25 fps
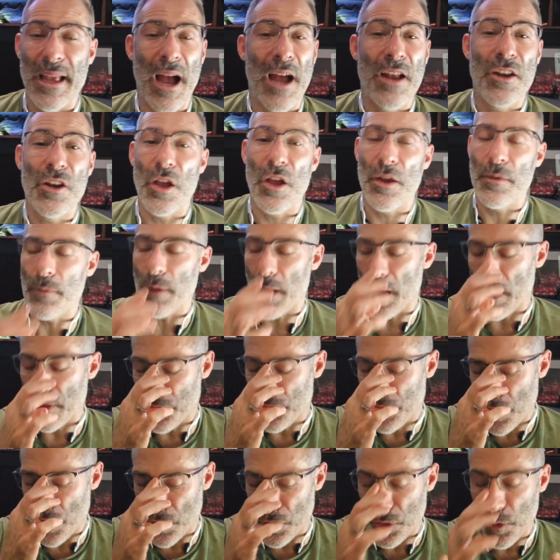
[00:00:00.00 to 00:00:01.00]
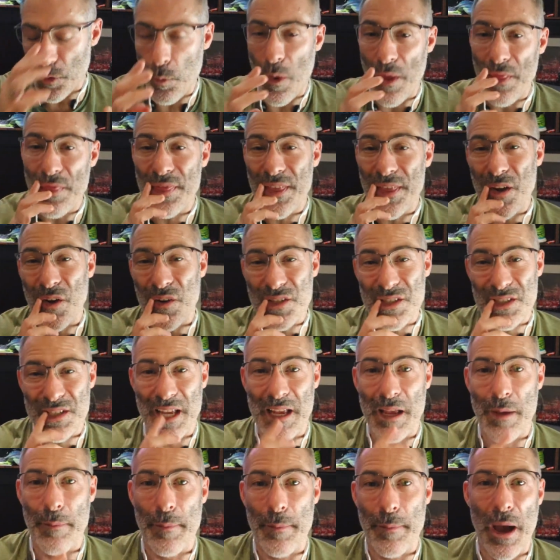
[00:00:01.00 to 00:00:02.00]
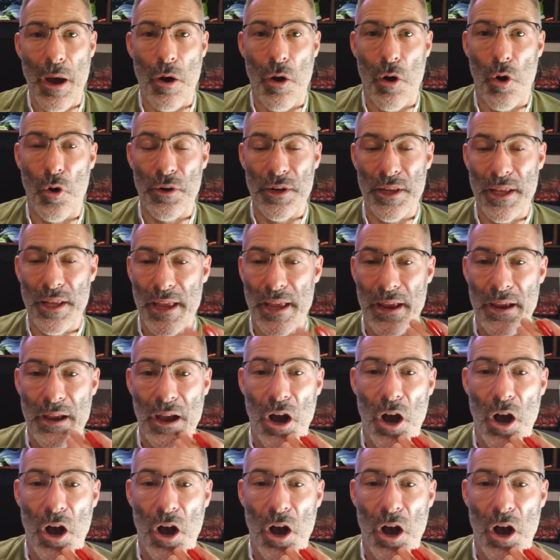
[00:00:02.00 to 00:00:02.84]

And the one thing I say about on here